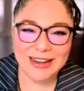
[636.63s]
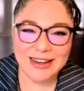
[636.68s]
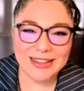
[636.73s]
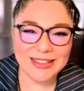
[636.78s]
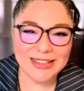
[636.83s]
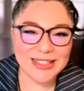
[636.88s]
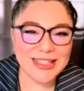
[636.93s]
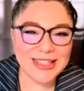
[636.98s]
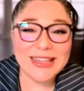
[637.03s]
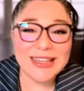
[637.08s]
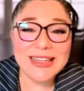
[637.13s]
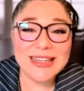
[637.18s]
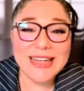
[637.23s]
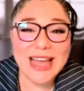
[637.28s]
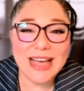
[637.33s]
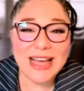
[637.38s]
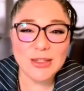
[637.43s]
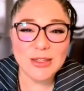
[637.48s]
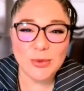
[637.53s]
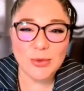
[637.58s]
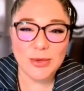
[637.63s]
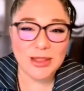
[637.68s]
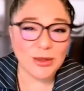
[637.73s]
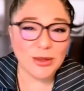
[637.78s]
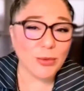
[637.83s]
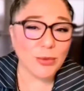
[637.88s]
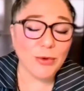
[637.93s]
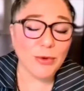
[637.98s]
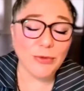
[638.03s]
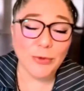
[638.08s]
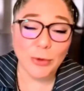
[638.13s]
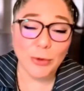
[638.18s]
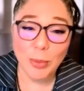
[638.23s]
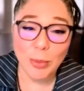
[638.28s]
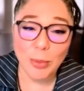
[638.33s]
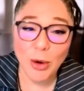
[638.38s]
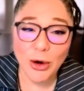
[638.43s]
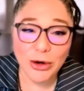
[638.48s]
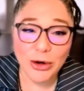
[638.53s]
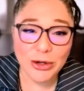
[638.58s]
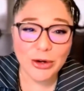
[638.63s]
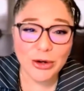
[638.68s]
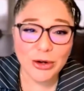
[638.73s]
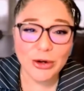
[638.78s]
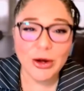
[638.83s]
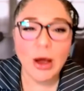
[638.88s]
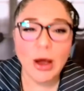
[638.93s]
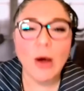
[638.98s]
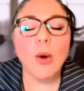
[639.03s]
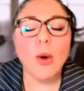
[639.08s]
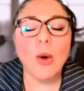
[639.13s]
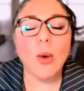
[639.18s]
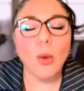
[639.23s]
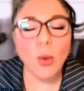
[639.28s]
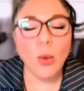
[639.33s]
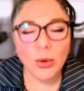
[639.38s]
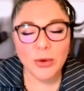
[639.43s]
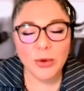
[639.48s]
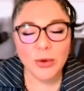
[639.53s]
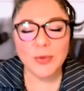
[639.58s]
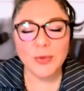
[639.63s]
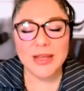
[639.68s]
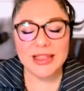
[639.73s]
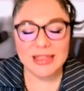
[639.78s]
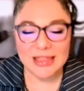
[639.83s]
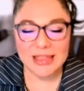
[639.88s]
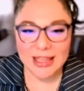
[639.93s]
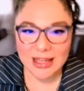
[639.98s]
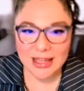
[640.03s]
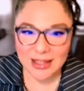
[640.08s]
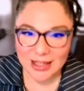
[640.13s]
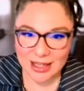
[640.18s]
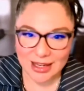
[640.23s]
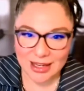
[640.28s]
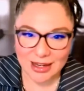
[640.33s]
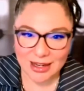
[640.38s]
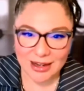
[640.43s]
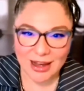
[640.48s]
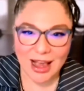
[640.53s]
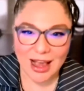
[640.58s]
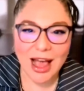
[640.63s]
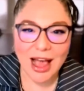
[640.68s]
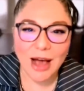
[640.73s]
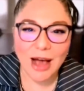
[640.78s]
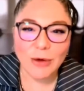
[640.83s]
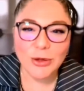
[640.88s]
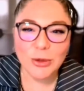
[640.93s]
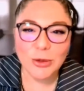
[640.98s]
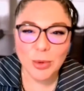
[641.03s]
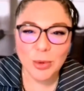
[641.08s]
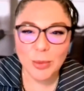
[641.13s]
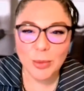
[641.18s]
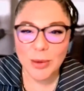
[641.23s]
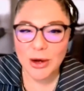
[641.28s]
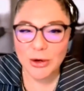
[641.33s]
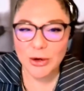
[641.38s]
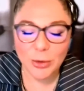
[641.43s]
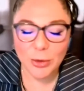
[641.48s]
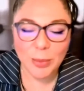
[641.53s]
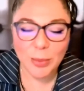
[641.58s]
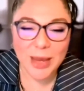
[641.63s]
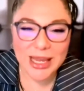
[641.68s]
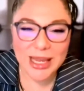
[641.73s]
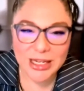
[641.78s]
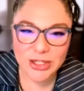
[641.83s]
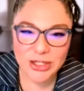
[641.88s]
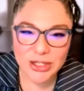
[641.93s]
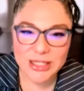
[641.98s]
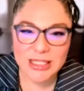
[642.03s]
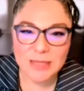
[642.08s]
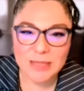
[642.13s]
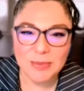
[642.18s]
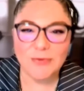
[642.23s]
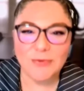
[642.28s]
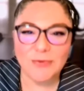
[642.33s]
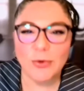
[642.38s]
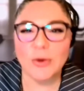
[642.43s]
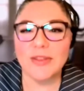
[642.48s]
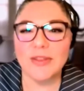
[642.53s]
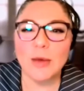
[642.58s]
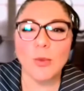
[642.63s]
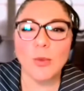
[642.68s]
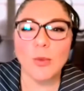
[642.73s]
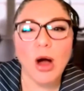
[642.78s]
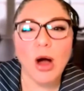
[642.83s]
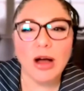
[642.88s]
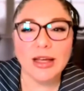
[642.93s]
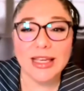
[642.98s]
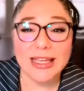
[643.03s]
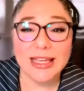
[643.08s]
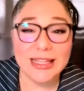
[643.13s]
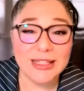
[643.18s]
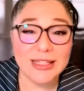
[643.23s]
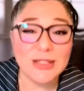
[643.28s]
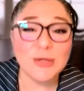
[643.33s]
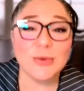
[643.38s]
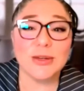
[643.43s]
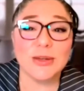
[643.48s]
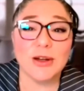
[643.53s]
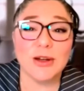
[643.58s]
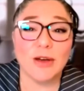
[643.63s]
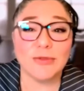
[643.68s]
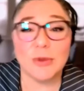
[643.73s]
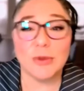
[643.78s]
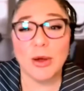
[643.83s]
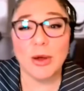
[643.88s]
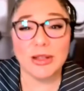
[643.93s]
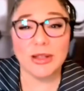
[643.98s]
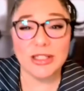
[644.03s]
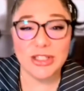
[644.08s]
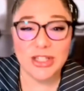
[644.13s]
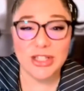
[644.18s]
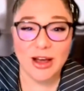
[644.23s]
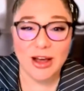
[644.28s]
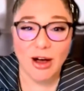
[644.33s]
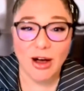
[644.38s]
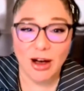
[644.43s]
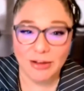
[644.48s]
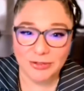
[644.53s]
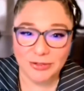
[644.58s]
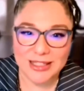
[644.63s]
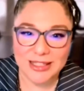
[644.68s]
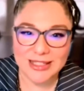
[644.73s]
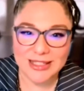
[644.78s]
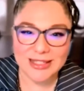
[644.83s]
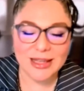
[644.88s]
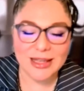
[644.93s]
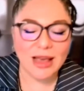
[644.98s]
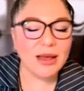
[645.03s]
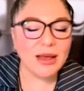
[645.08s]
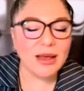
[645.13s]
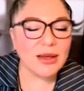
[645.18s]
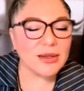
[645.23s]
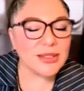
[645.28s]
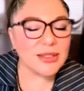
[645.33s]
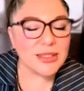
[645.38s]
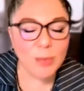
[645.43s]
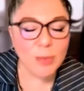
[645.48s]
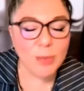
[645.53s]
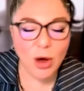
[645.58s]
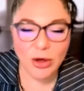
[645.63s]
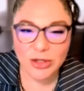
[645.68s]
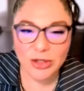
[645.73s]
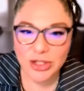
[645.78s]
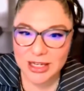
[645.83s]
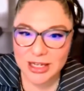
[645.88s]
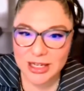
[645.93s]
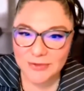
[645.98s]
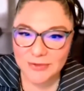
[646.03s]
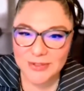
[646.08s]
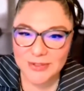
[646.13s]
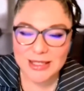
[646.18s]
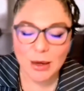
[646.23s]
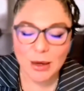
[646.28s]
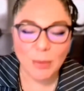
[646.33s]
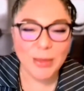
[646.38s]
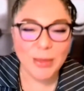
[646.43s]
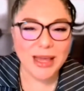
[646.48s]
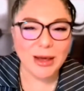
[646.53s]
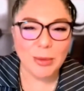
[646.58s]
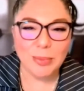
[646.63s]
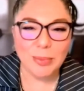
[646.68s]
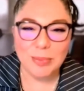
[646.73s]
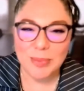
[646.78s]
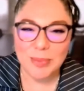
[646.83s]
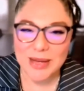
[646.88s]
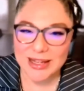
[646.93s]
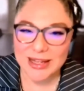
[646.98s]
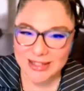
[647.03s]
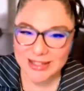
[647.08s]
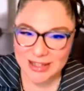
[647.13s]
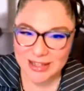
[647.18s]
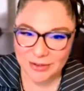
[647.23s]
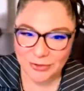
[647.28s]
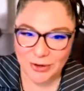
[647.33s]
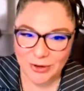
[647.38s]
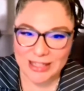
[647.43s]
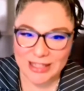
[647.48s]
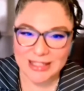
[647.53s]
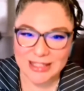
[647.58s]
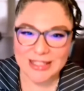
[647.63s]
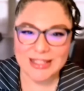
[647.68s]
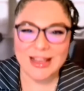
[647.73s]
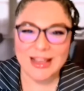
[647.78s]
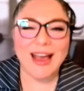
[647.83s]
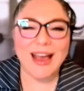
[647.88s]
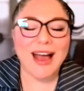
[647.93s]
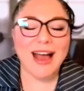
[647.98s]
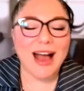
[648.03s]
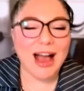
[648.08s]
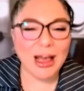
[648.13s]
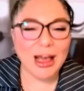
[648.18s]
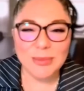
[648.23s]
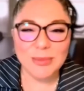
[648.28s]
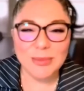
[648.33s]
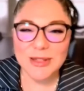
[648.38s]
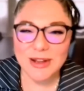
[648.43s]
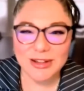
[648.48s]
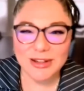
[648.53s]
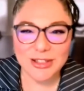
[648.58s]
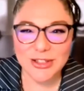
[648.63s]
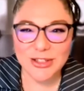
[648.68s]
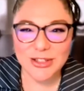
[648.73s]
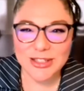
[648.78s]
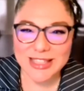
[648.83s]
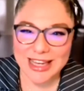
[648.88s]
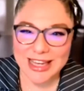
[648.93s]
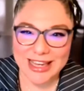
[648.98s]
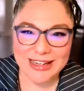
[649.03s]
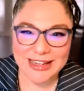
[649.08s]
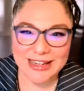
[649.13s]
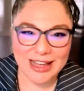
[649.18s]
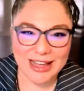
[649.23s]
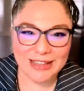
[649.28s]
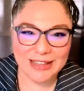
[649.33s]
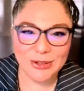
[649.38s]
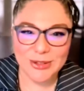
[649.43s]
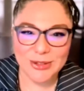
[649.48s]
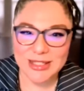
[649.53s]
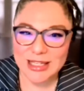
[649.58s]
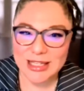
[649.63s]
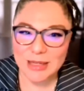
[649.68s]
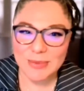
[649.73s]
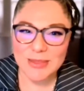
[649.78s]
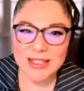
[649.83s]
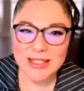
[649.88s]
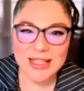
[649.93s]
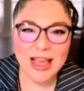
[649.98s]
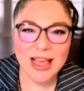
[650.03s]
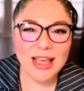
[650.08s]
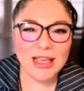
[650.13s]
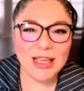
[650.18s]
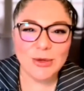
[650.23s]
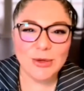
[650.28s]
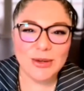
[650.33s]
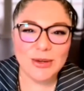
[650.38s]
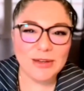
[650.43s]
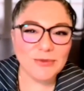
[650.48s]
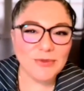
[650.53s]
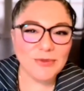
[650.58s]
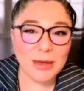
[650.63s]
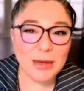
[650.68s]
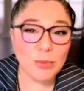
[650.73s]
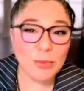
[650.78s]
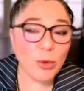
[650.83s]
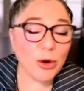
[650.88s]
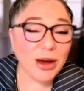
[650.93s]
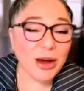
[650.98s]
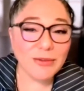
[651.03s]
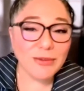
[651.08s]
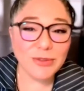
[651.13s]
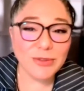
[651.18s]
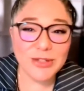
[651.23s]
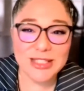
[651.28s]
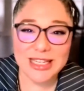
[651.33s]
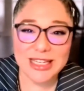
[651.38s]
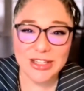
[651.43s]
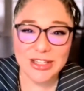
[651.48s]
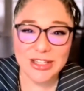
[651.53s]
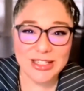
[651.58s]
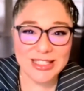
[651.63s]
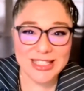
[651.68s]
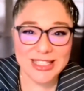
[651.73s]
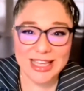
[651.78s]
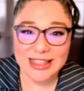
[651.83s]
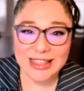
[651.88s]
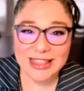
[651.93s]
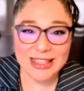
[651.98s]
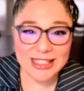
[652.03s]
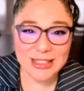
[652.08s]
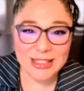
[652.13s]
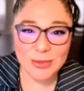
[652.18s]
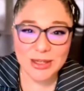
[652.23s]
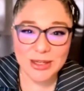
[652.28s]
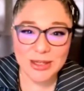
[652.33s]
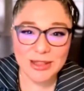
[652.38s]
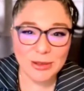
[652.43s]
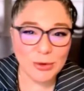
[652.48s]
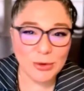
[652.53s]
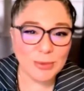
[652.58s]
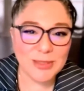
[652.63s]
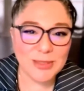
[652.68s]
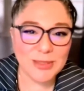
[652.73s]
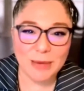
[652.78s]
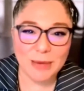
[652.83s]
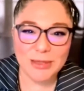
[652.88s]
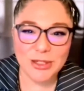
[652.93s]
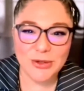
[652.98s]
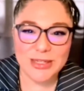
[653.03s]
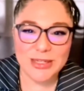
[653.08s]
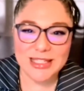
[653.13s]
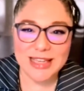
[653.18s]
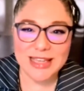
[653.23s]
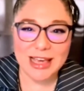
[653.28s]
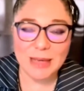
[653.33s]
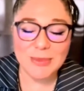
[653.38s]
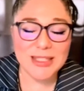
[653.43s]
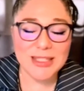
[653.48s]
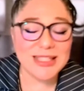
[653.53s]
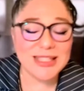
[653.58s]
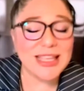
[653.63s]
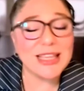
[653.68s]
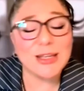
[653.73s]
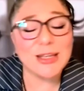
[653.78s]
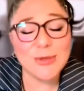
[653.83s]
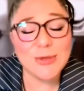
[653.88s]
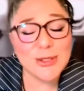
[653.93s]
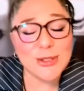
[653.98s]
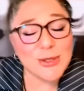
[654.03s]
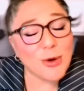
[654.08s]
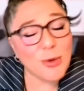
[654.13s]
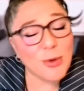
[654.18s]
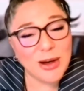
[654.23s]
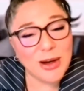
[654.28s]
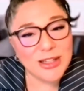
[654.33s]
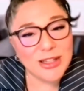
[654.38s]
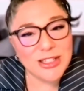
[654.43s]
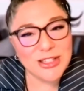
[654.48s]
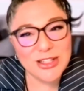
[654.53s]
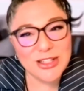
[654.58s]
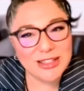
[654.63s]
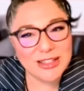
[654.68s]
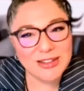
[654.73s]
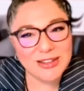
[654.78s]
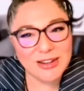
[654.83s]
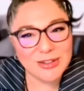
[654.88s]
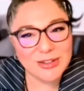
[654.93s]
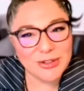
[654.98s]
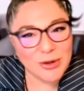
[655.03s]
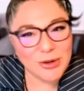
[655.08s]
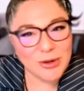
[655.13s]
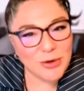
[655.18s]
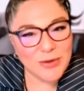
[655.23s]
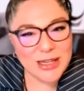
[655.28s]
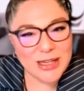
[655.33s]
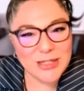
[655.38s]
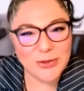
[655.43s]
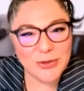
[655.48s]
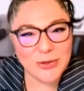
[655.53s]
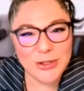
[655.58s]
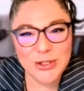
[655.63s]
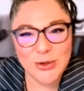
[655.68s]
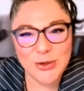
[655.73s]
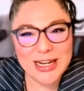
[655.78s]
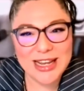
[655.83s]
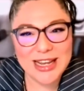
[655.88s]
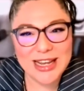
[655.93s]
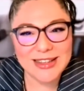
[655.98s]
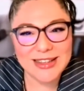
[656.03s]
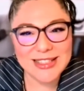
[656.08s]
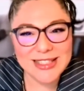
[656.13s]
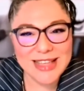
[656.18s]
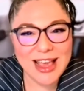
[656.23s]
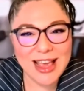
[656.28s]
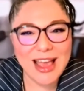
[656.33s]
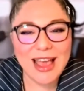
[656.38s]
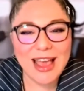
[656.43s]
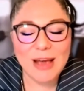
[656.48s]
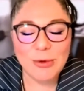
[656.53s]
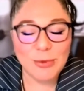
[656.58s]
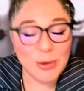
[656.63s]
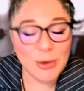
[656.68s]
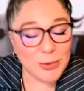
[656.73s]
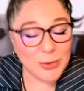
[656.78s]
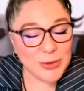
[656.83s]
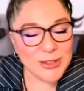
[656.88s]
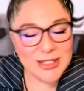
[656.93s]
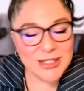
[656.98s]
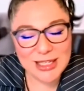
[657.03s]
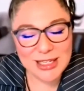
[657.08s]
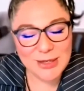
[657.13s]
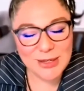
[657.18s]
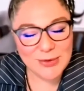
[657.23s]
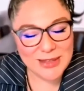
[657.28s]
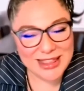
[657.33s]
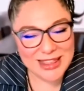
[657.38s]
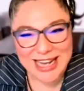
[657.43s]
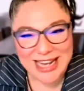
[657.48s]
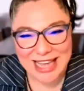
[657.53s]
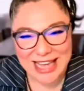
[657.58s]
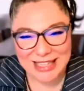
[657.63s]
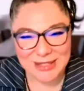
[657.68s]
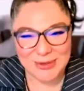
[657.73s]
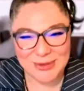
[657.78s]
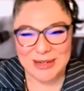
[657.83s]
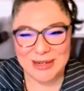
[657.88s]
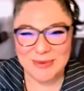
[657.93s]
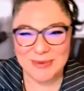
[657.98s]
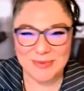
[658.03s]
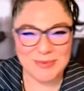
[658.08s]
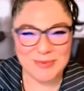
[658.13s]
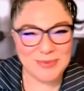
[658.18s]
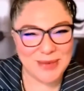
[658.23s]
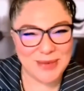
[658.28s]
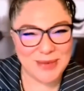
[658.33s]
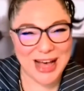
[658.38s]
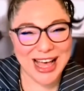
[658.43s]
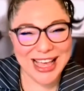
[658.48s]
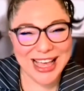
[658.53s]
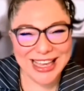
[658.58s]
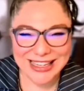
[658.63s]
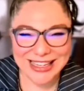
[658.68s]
to connect with your referral partner, or rethinking how you prepare your patients before they walk into an ophthalmology office. Small shifts make a big difference. I'm Dr. Diana Canto-Sims. You can find more conversations like this one through Optometry Times. Thank you so much, Dr. Kovach, for joining us. We will see you in the next one. Bye.